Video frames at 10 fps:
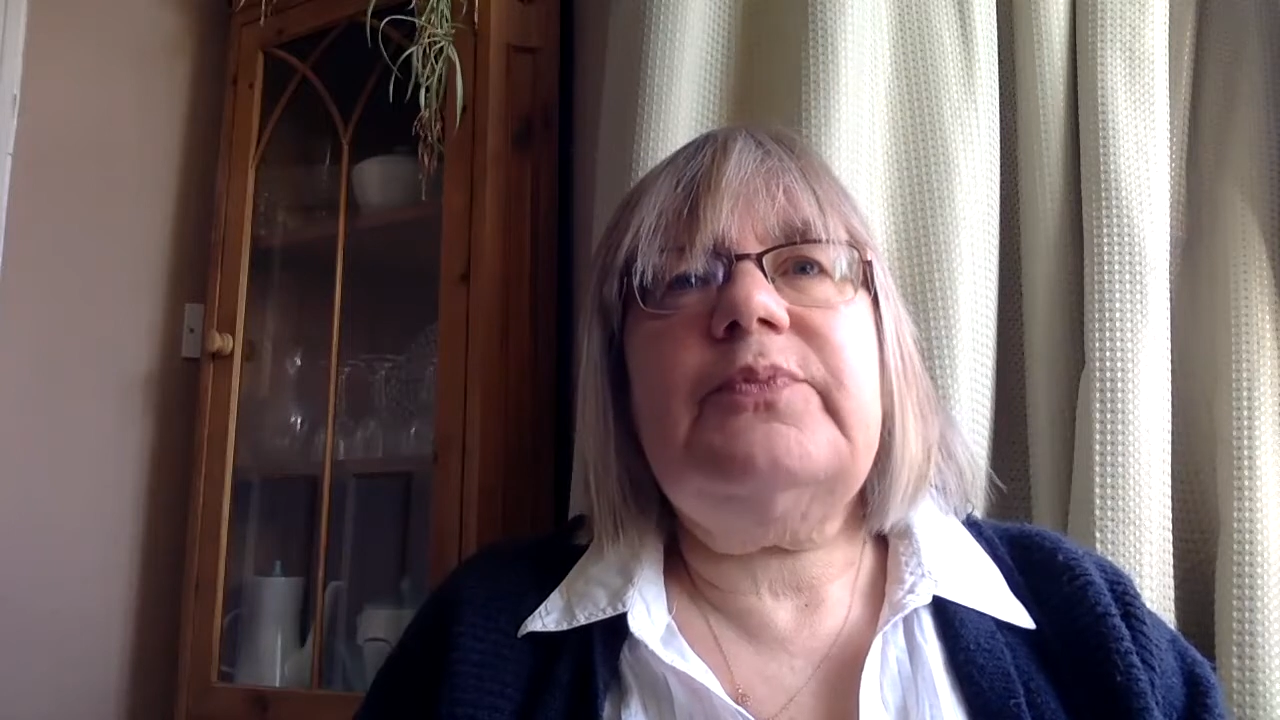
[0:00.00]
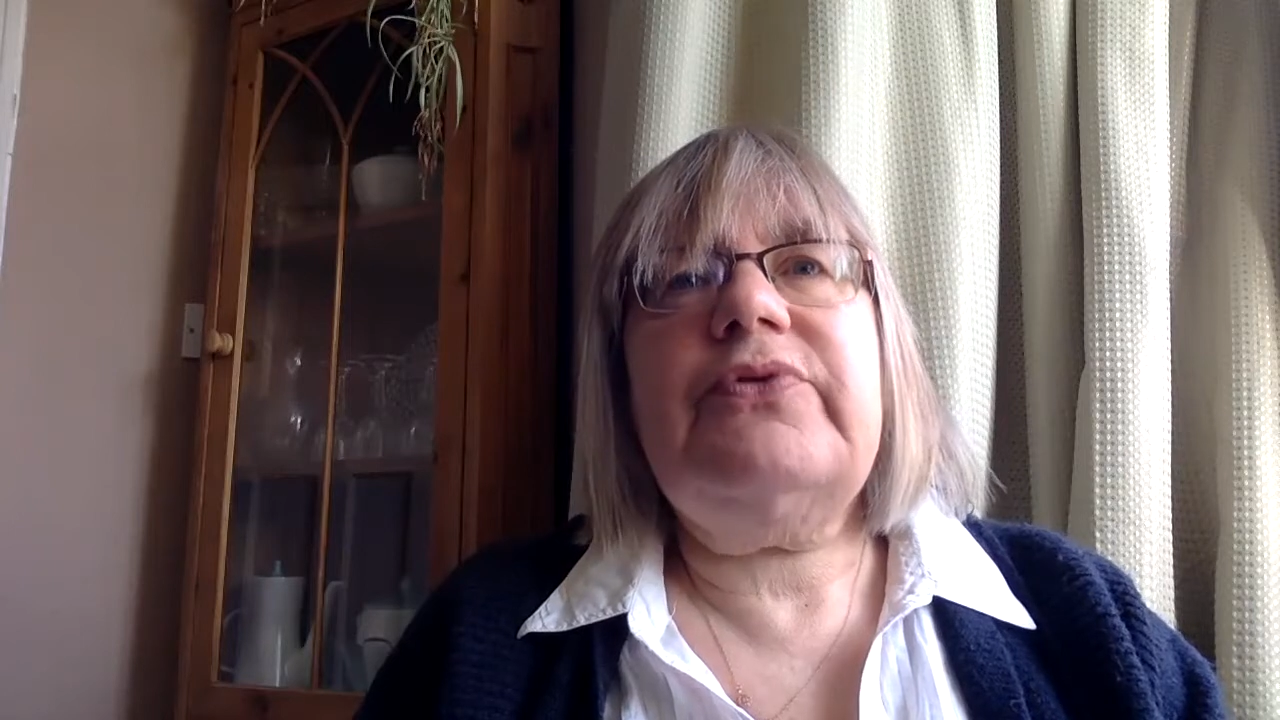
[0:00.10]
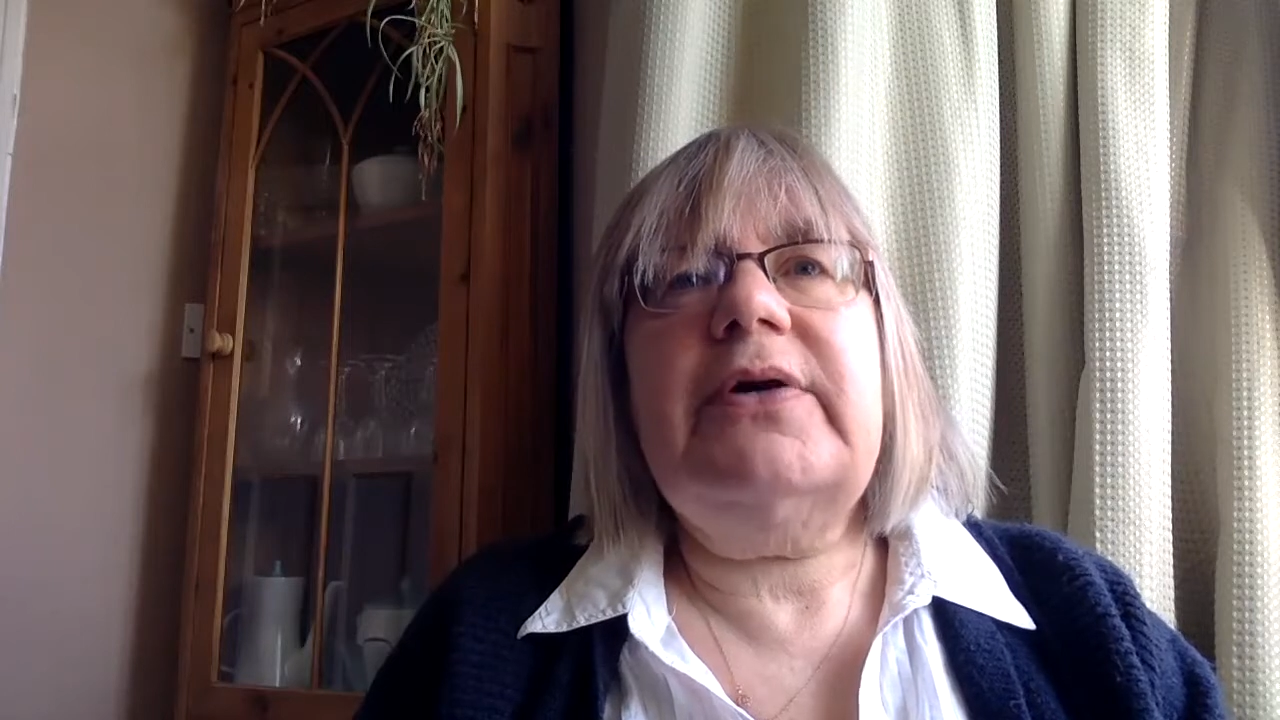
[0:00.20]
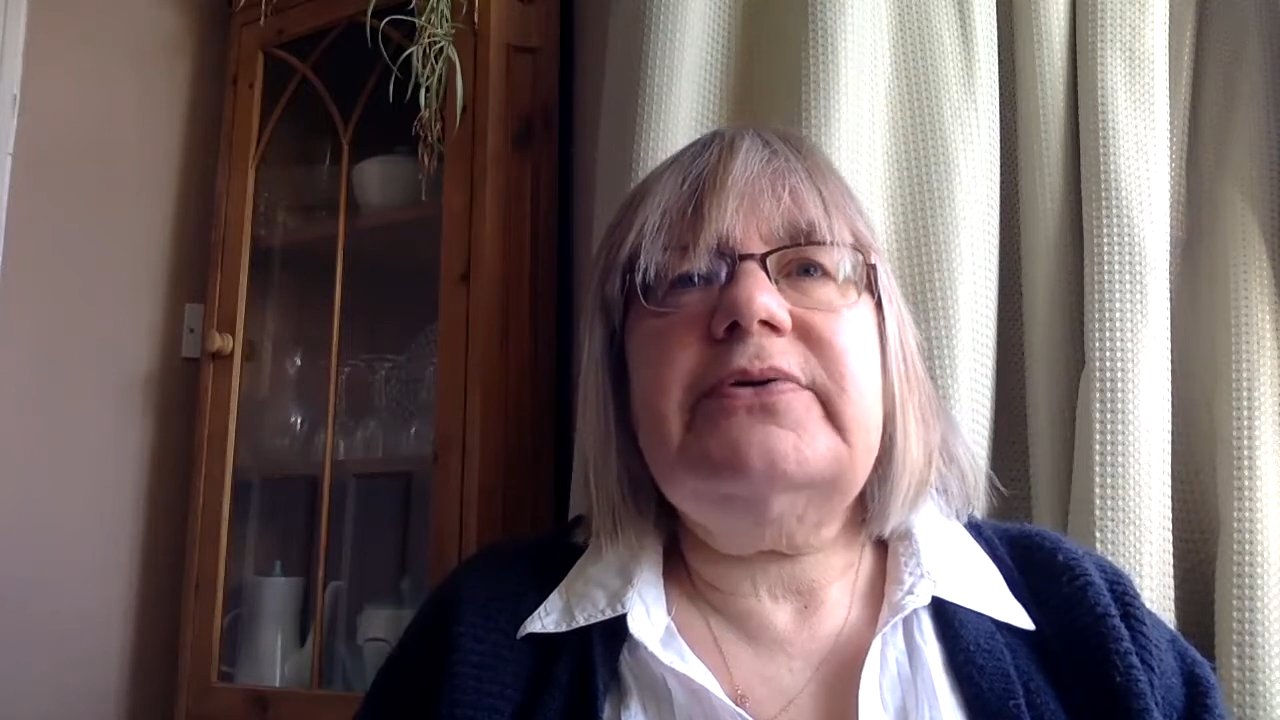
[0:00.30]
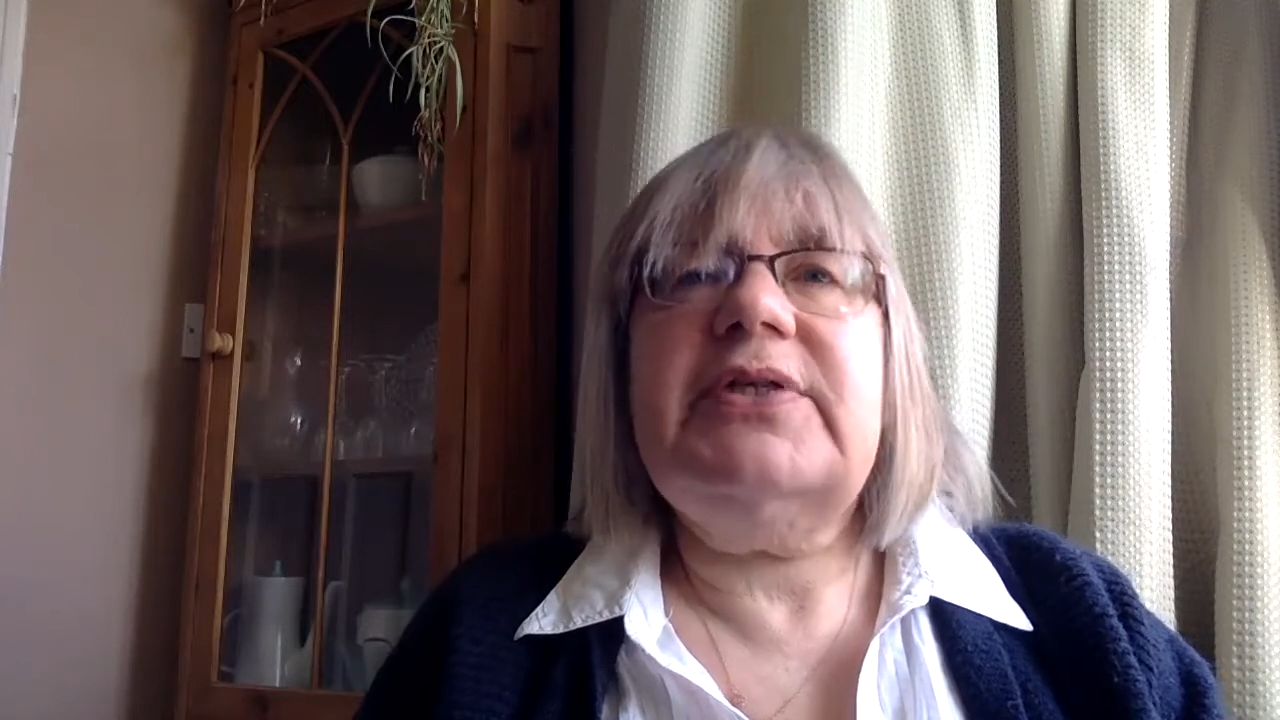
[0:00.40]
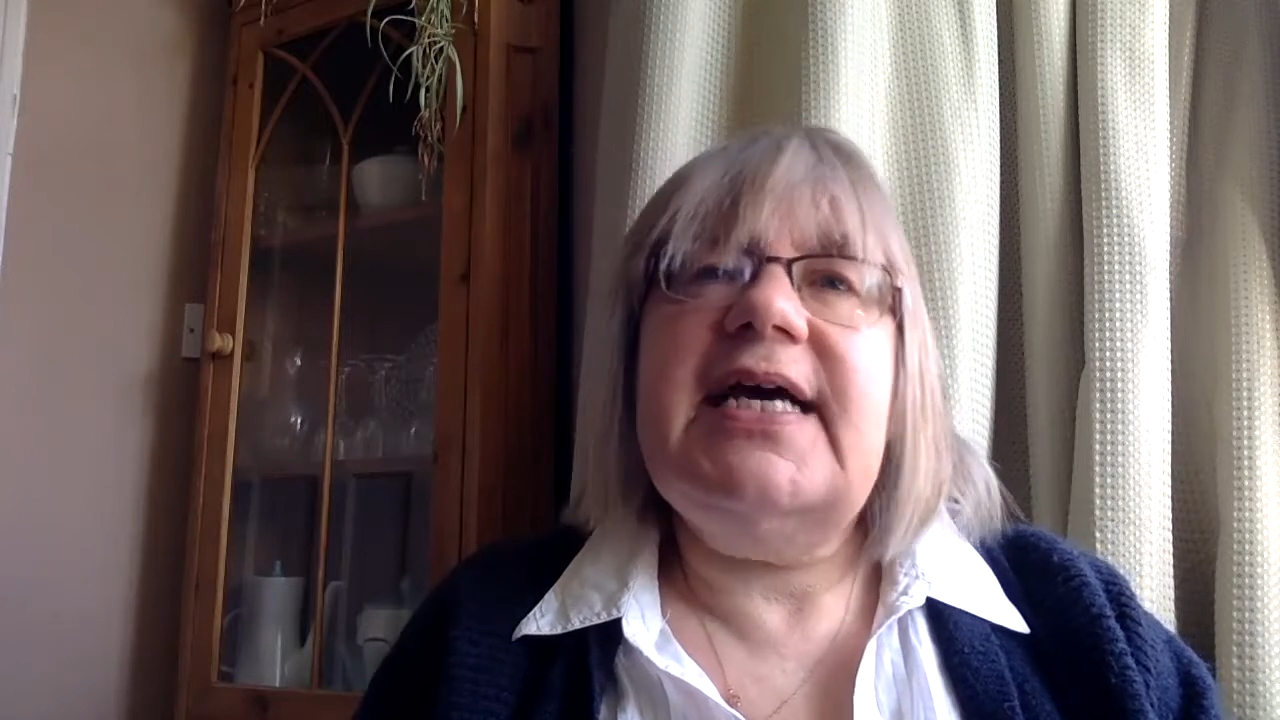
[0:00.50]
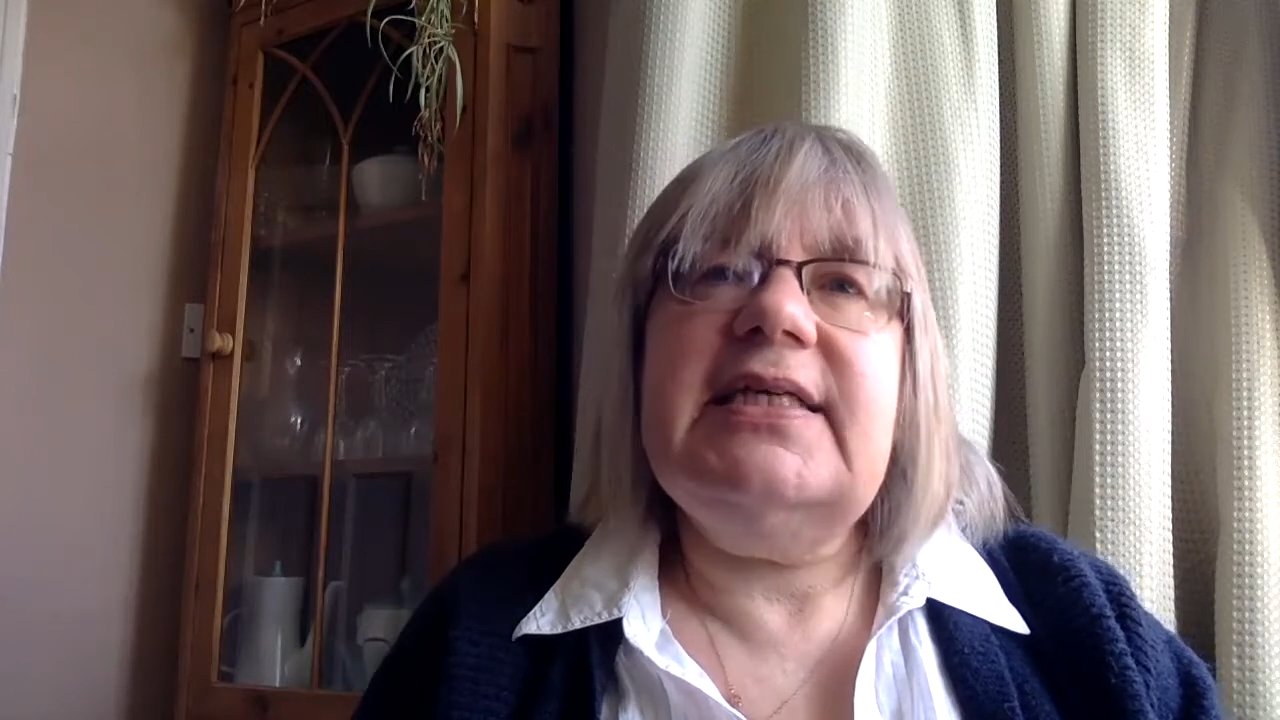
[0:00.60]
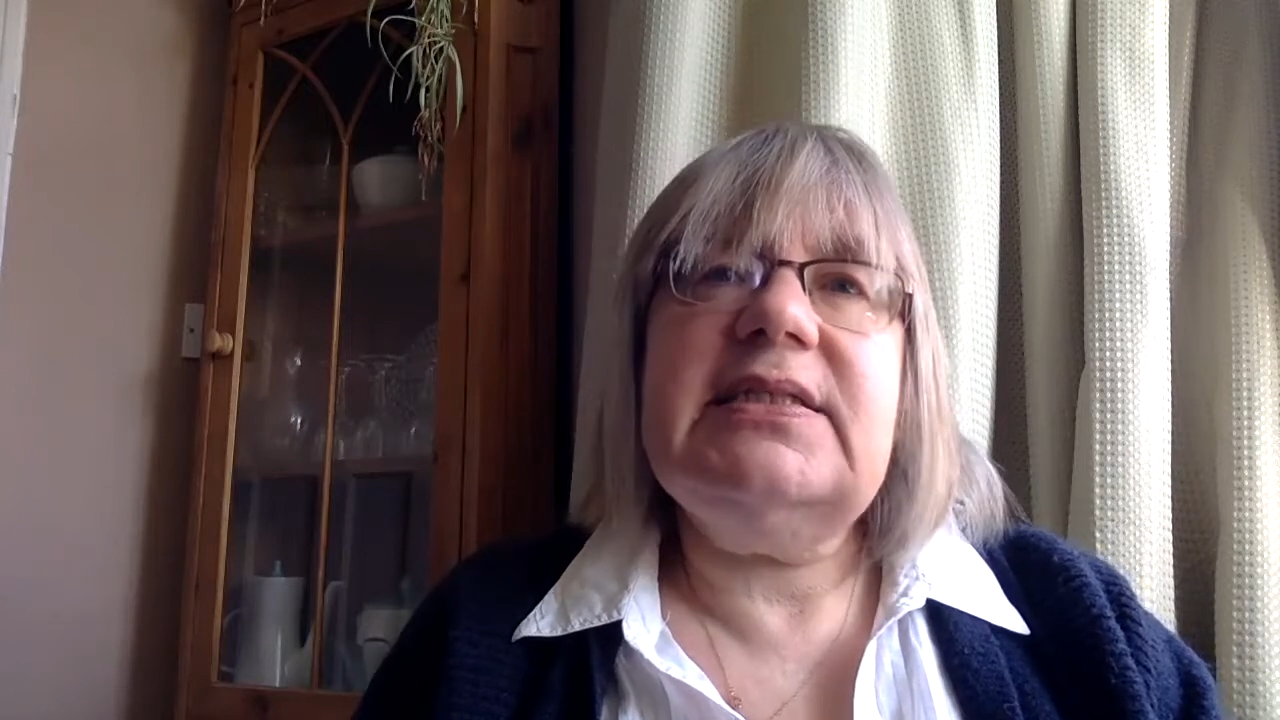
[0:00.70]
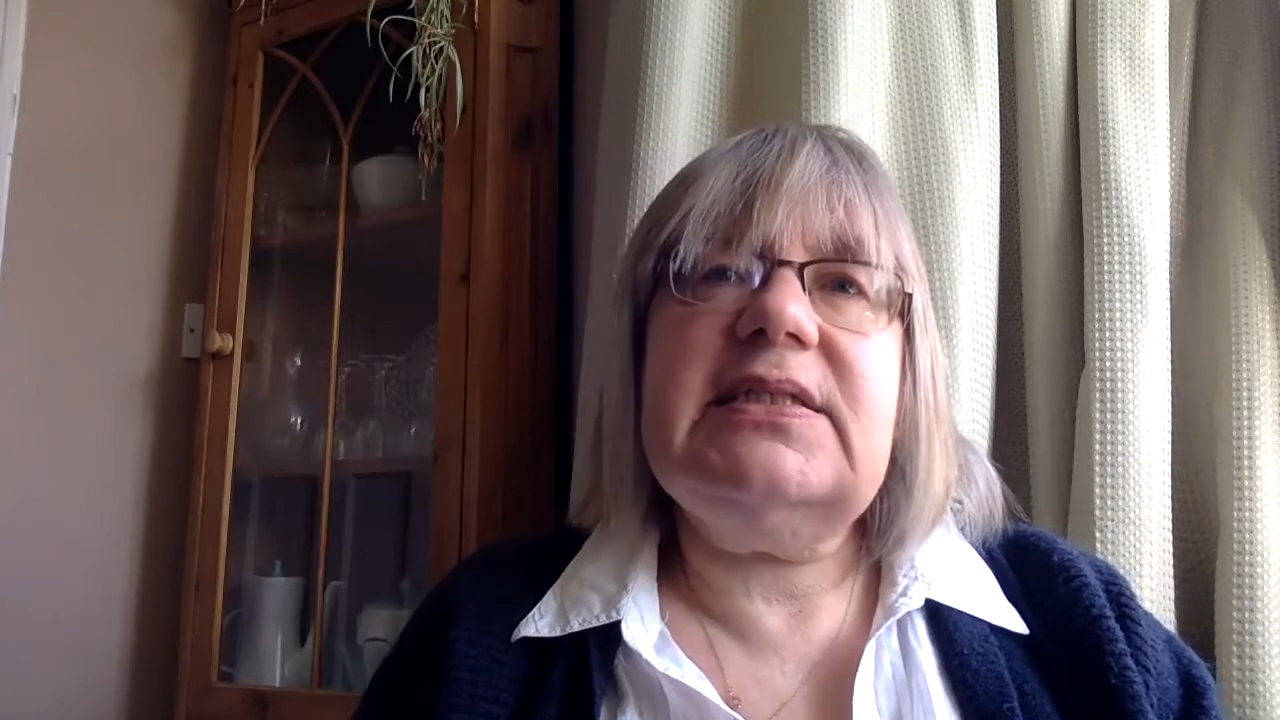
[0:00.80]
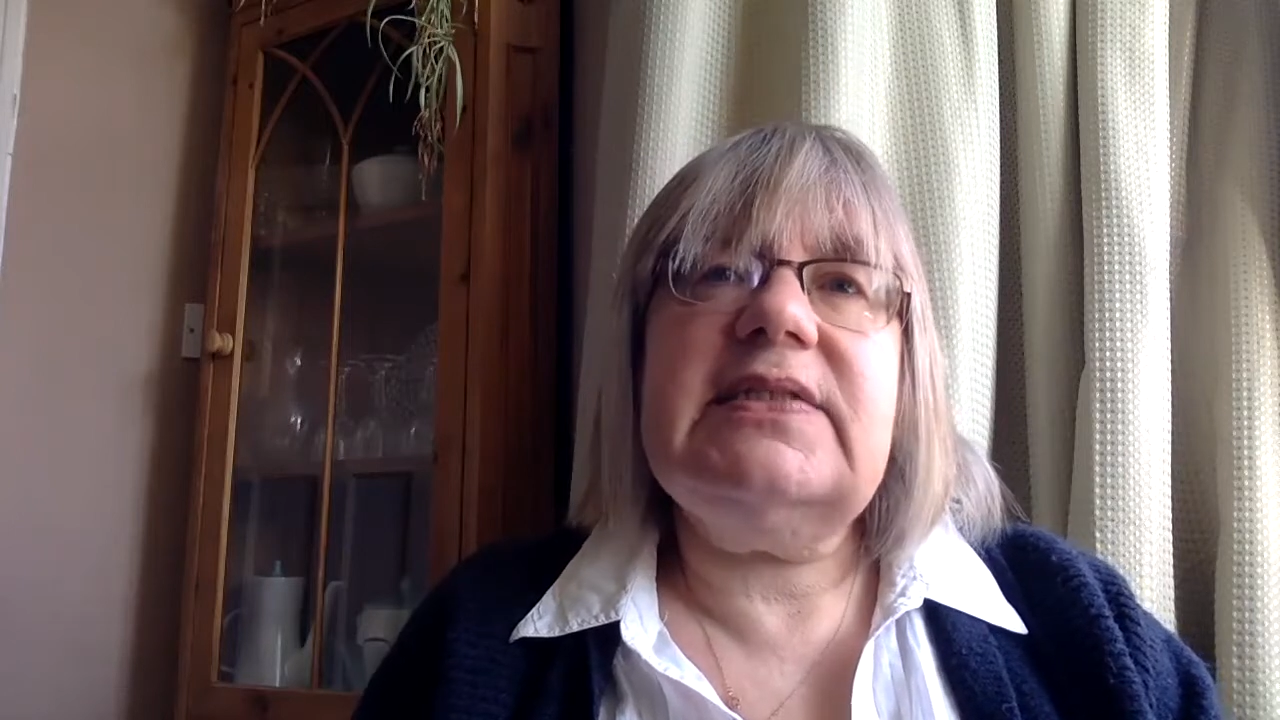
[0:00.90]

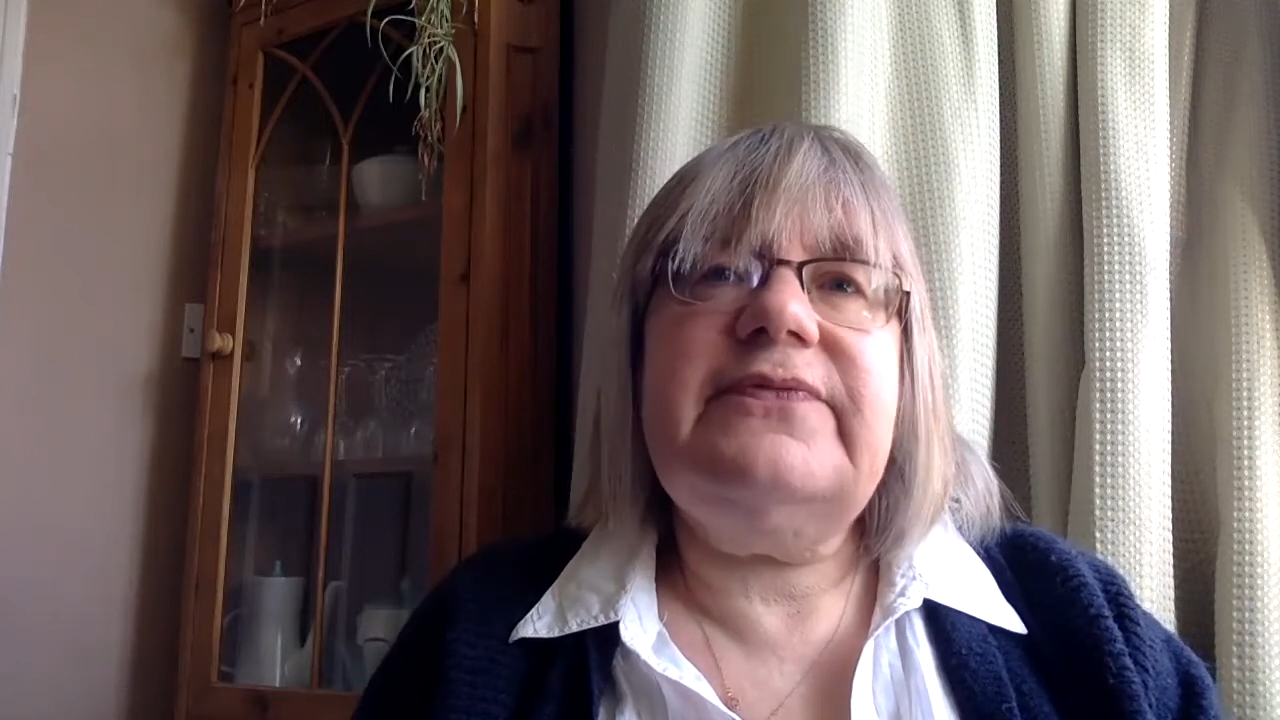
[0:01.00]
protests